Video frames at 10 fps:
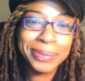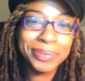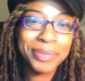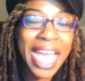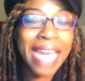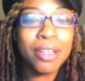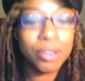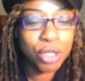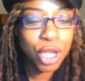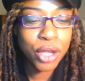I
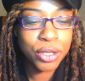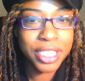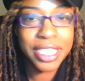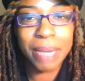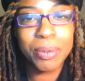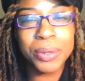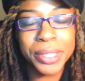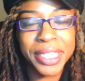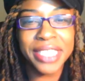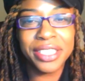don't know the type of
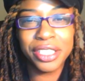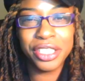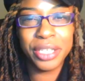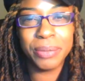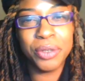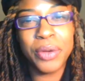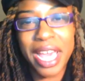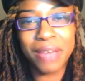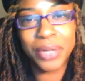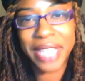relationship you
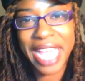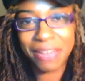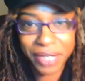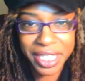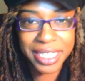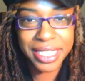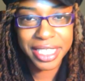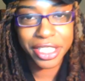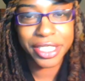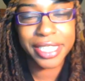have with Africans in
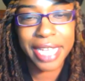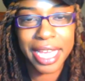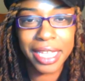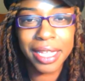your state,